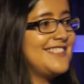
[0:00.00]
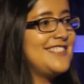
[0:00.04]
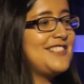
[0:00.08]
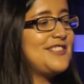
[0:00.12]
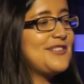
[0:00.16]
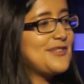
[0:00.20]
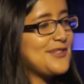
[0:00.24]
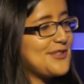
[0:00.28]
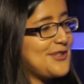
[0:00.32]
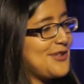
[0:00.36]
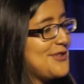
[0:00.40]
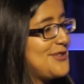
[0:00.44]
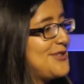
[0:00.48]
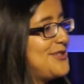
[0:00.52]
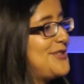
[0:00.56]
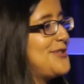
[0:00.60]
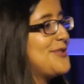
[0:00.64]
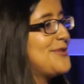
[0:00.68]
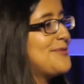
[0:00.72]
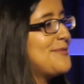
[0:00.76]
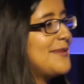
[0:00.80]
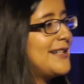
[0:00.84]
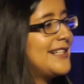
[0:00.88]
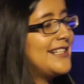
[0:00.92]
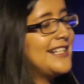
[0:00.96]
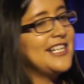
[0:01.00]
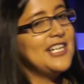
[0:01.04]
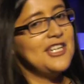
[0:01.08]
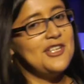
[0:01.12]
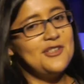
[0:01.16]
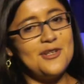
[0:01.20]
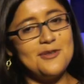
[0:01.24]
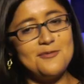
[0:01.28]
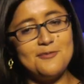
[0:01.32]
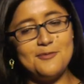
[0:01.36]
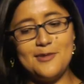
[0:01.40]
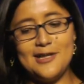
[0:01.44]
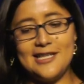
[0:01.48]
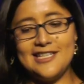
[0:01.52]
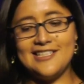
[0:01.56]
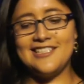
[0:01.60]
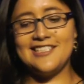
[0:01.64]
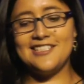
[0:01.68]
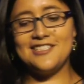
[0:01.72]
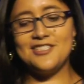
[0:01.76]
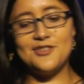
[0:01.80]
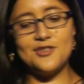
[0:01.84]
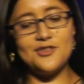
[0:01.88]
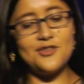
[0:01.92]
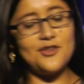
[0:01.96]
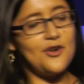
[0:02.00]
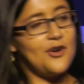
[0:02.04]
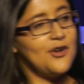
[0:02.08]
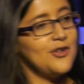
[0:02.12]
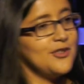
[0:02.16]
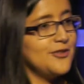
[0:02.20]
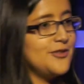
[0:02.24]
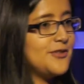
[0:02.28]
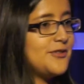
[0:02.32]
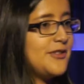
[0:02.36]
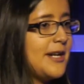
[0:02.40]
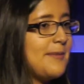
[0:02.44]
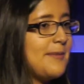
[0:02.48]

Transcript: your consumer, you are breaking all your